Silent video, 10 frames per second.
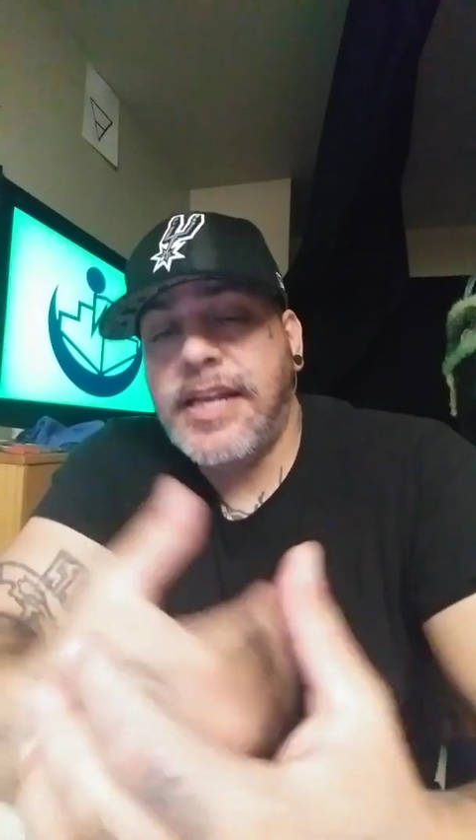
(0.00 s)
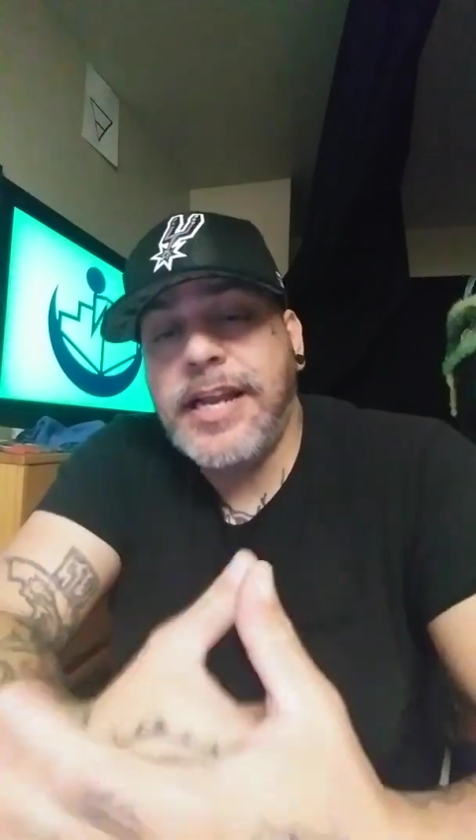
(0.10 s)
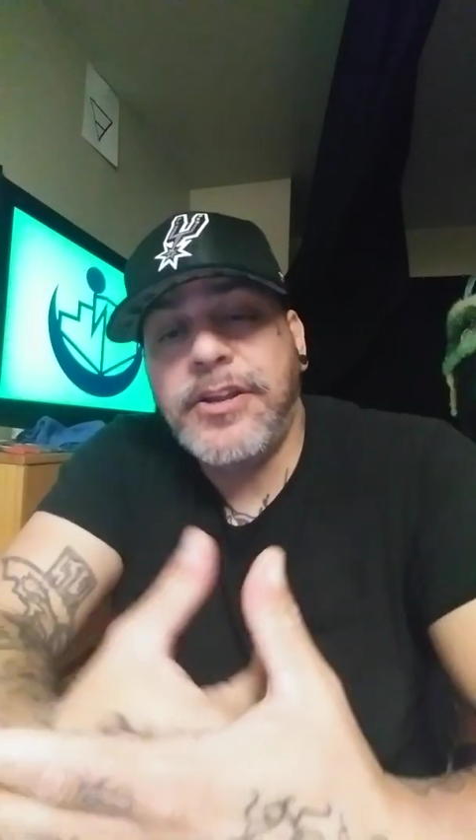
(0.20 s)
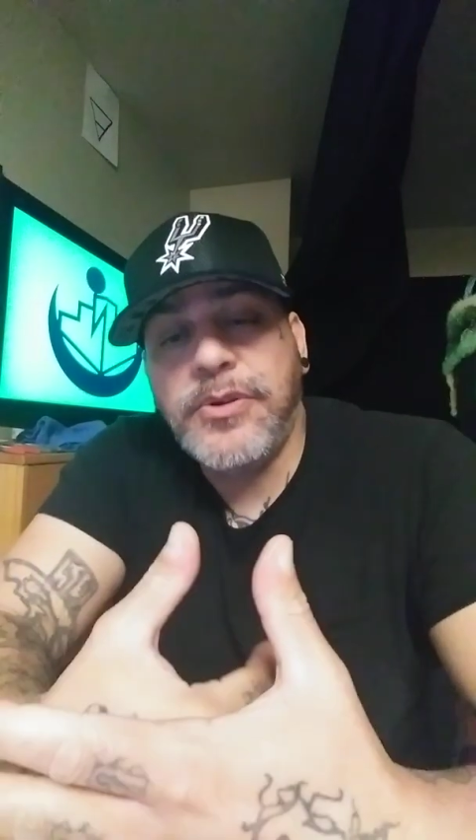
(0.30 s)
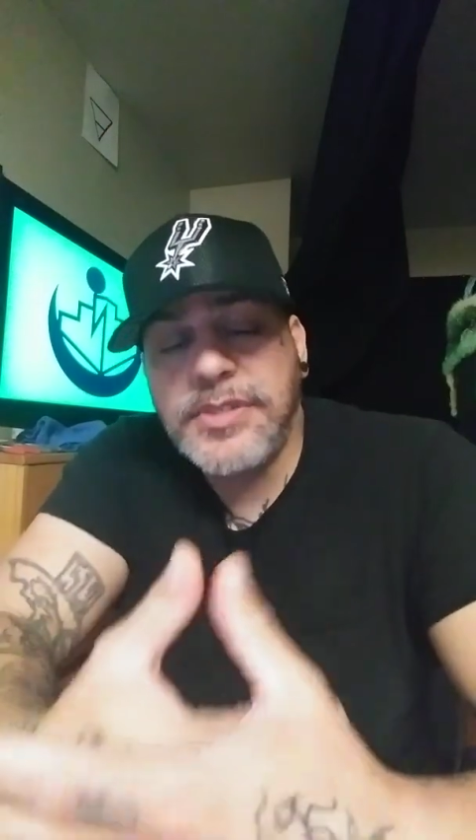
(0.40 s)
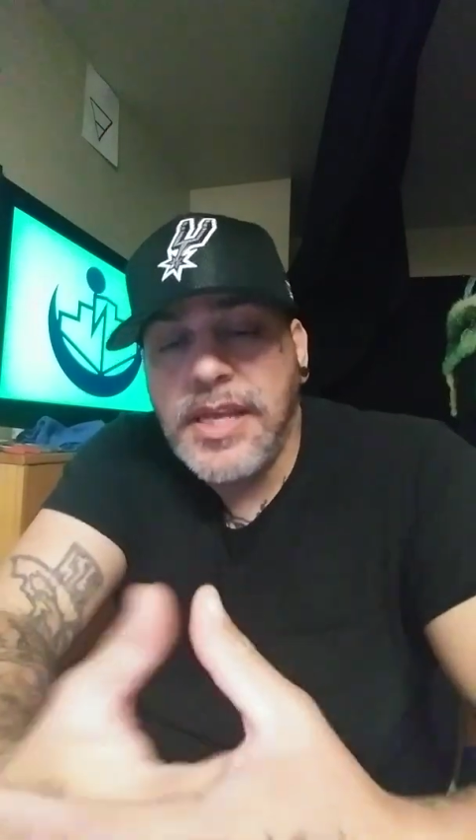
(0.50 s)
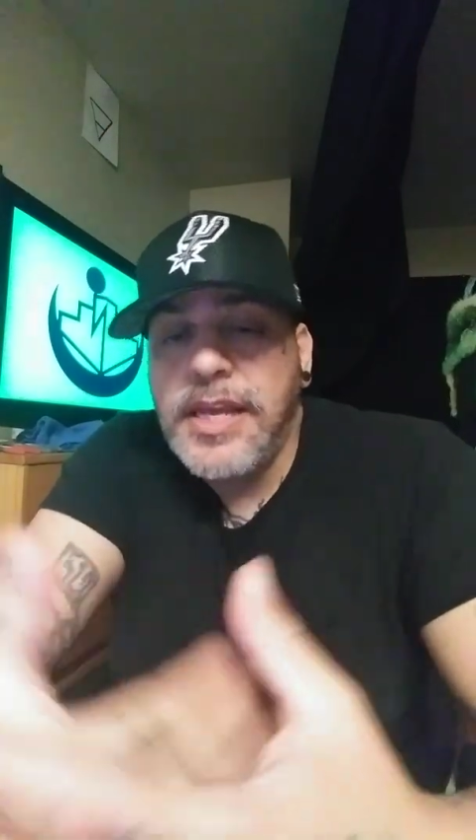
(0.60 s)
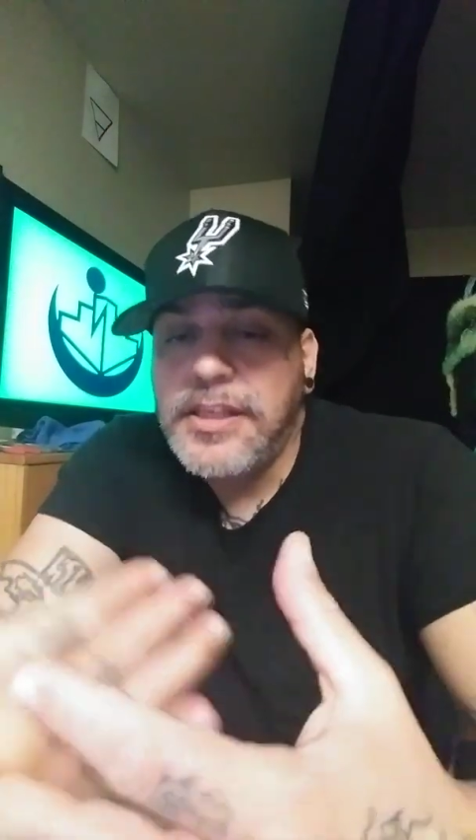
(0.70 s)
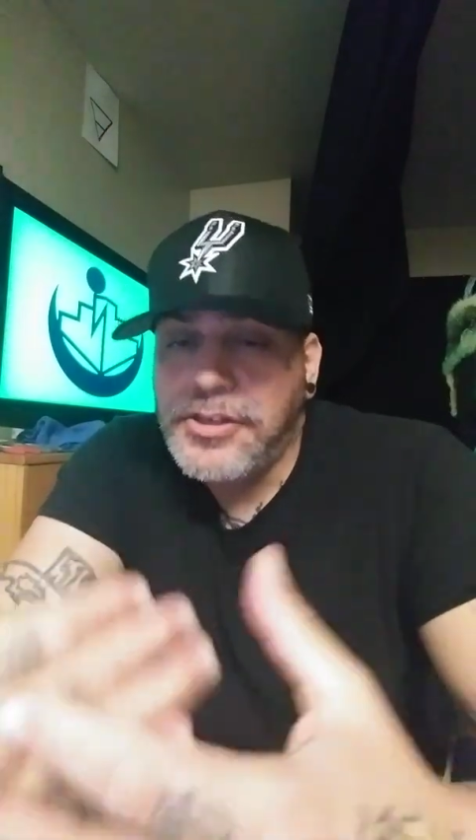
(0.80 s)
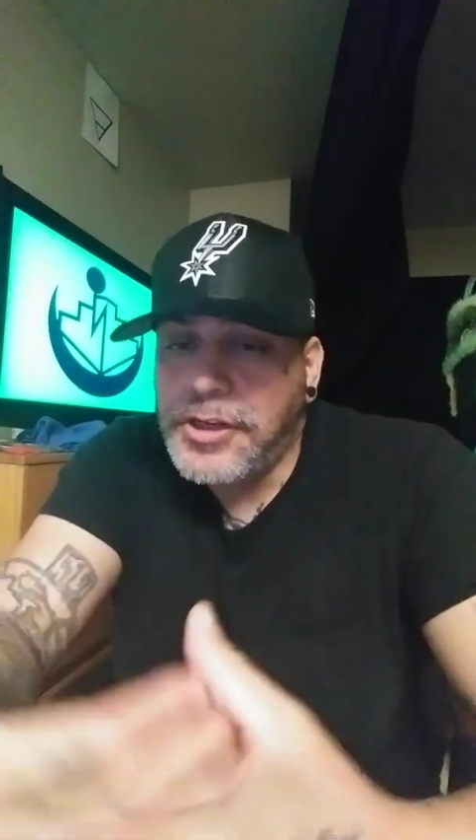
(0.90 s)
use
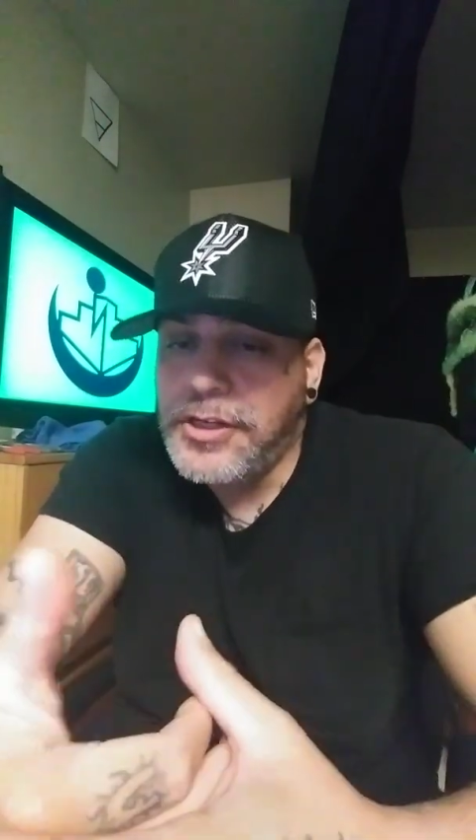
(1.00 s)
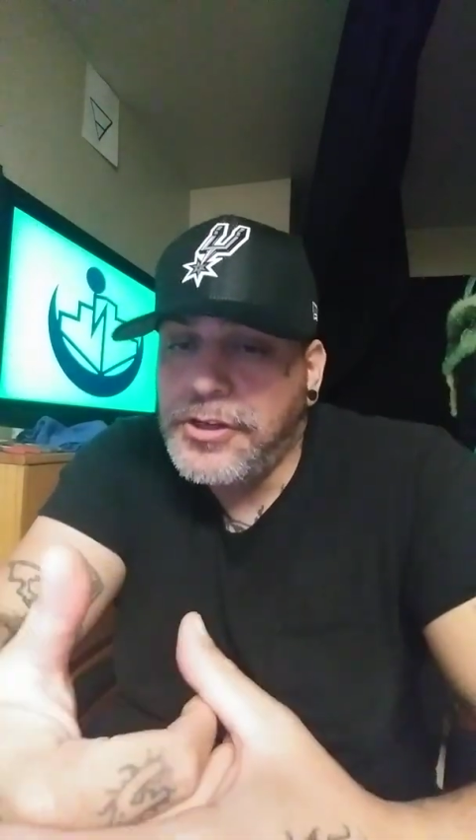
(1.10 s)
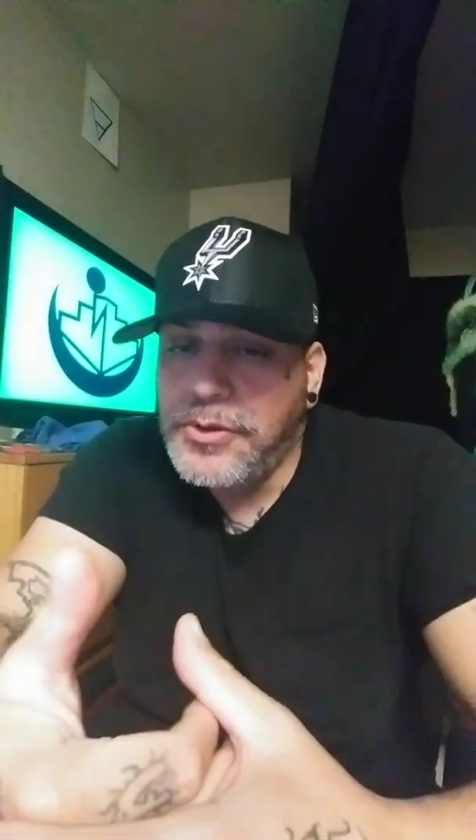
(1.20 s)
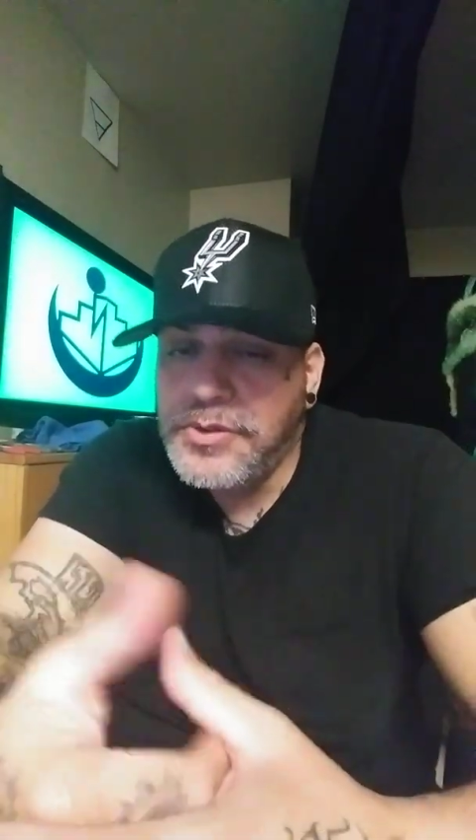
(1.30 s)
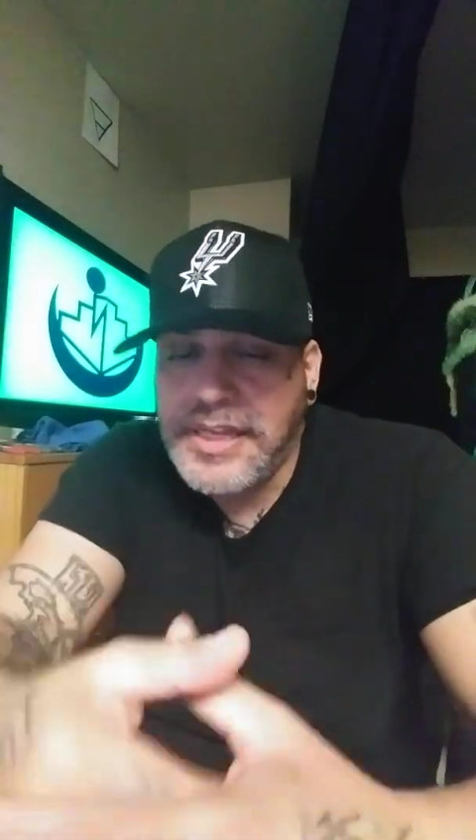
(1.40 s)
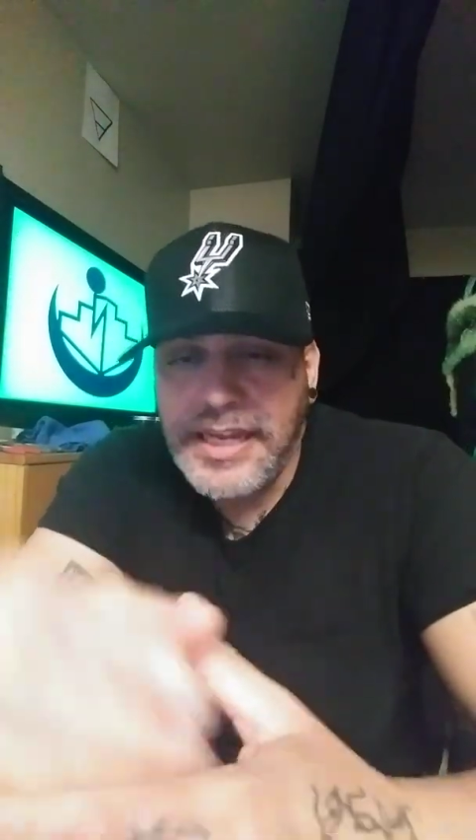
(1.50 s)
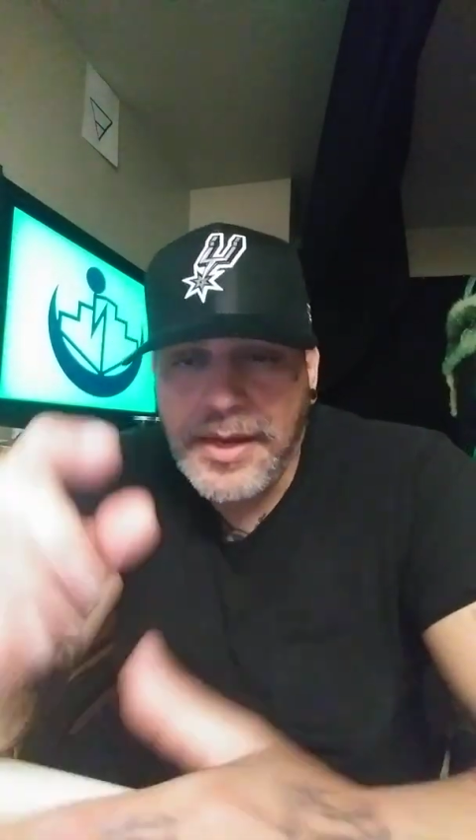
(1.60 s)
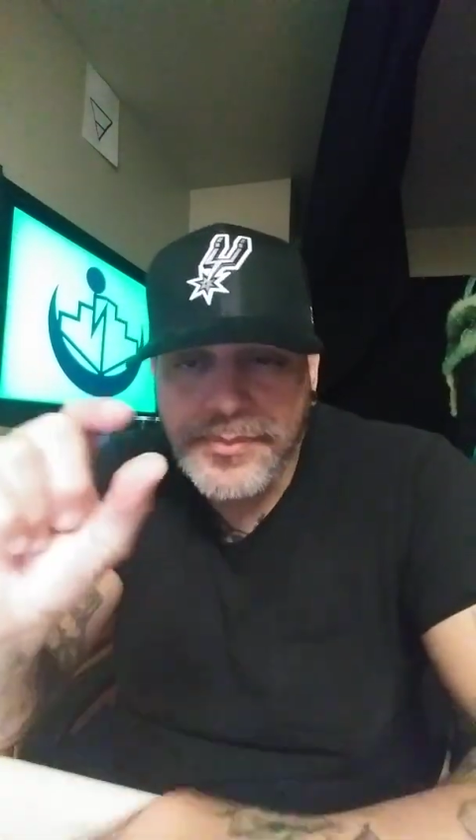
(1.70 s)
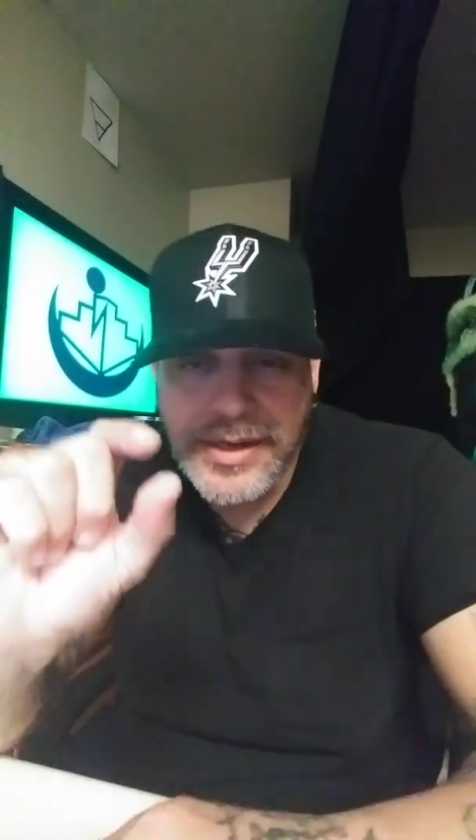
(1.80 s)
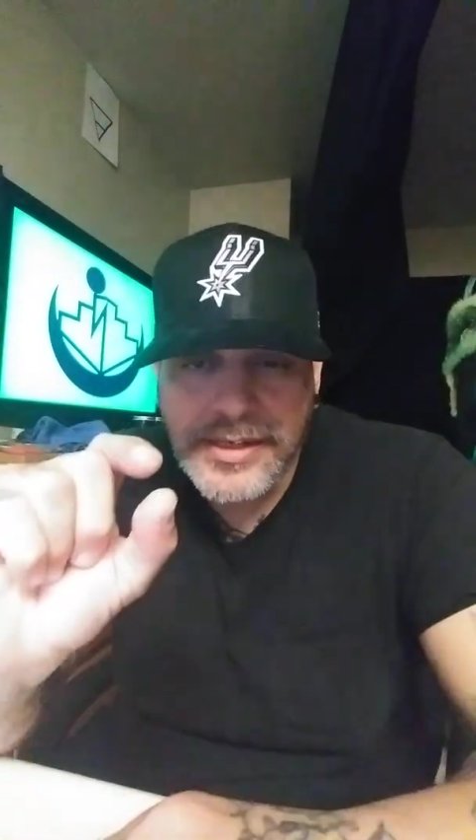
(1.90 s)
that you can use in
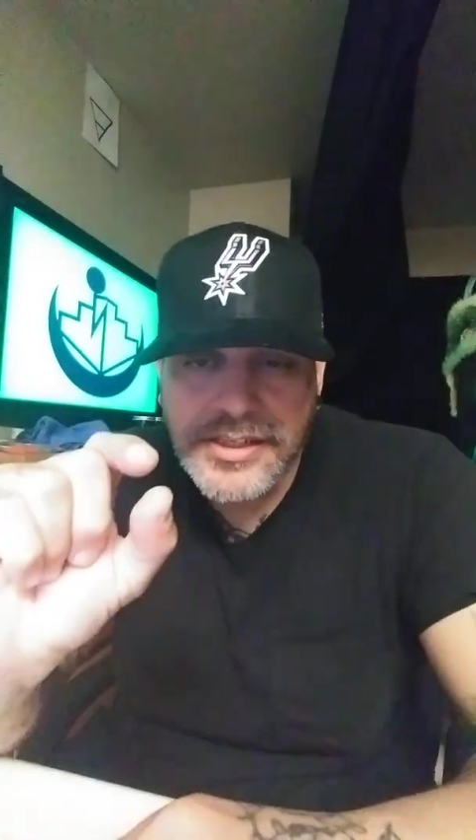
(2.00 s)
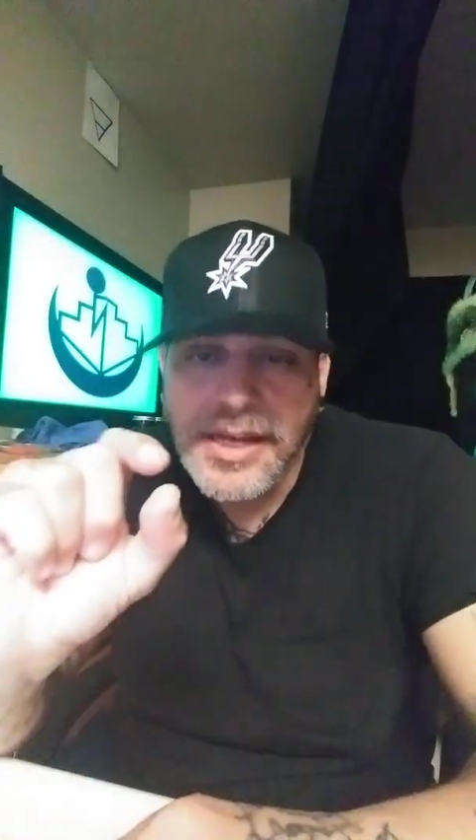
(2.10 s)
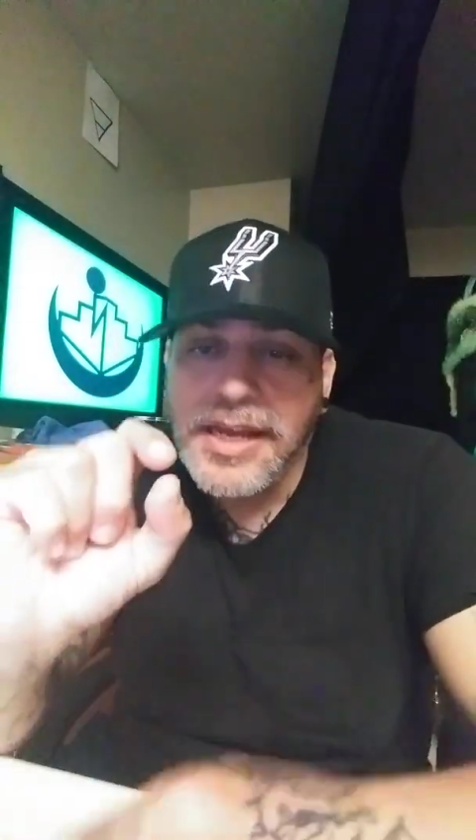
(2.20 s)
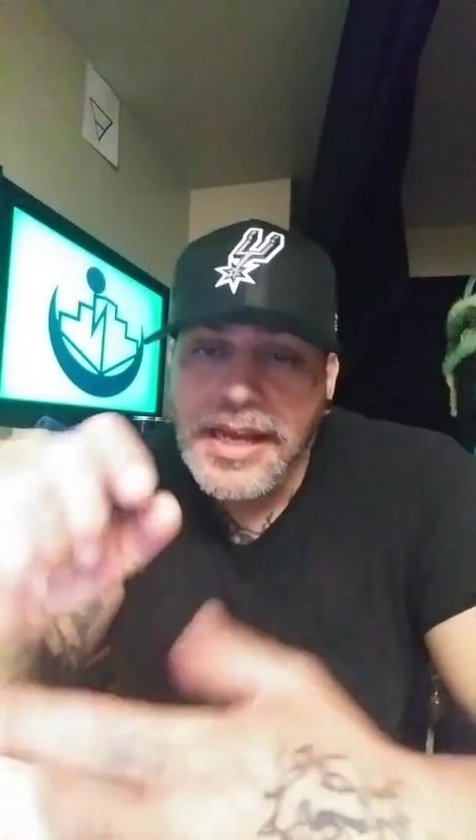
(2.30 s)
a pinch,